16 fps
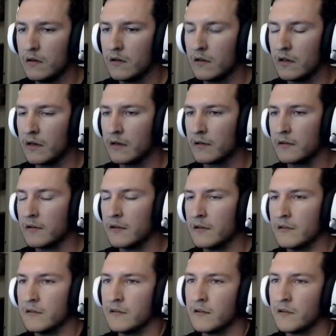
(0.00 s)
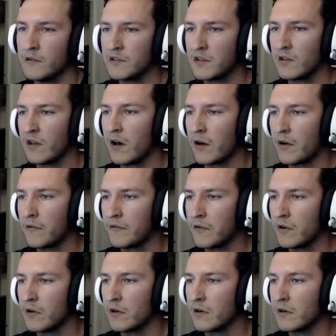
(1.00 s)
Like, there's a lot of,
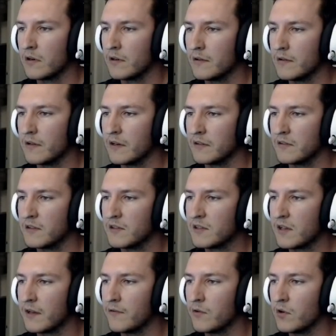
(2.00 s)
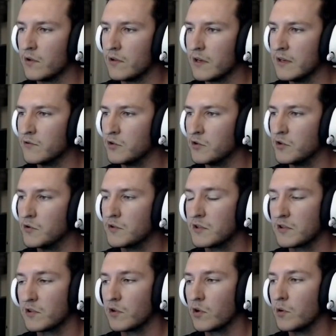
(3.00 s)
like, this level
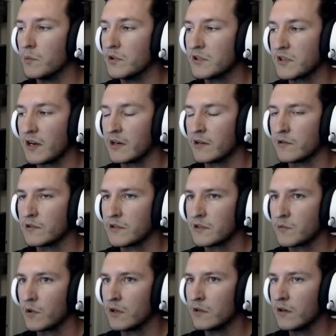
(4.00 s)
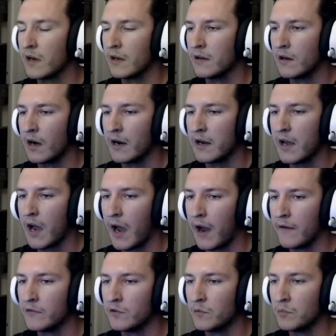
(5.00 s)
introduces global cycles as well, and I
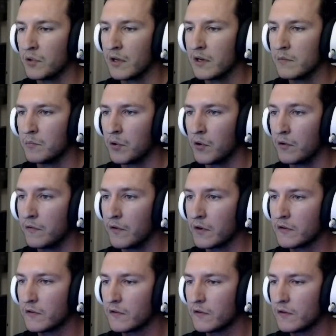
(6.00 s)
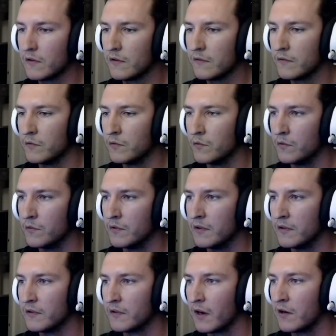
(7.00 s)
have to play perfect through
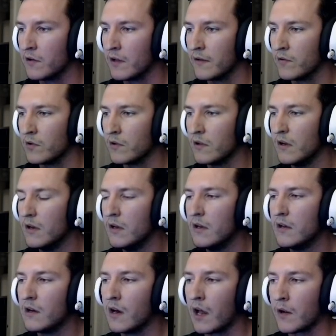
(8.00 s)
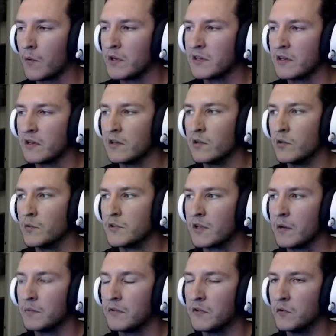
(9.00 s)
the entire level. Otherwise, I can lose
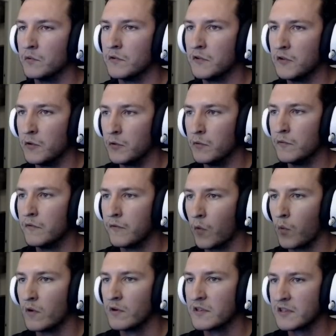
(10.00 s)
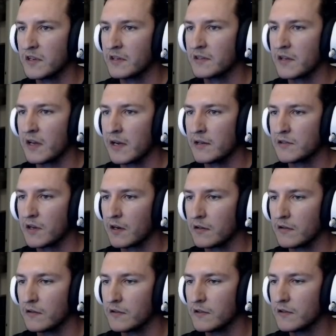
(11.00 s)
up to 2, 4, 6, 8
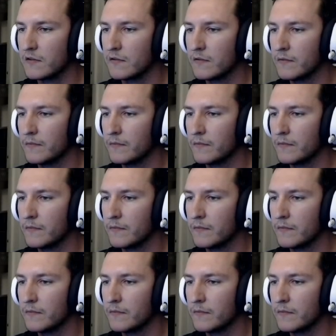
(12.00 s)
seconds.